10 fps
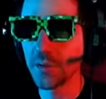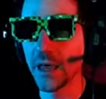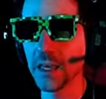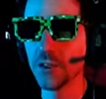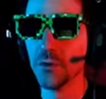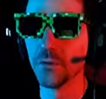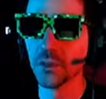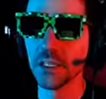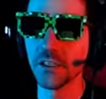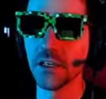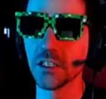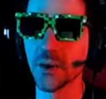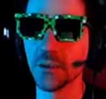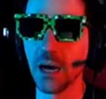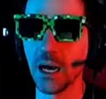thank you for listening to my
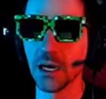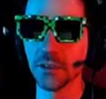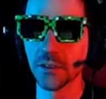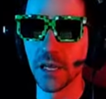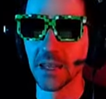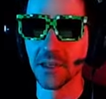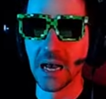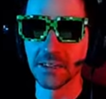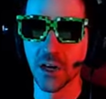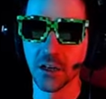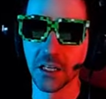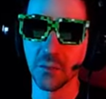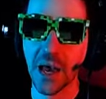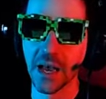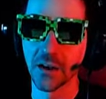mods and not talking
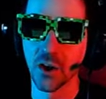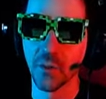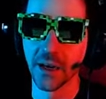back. Oh my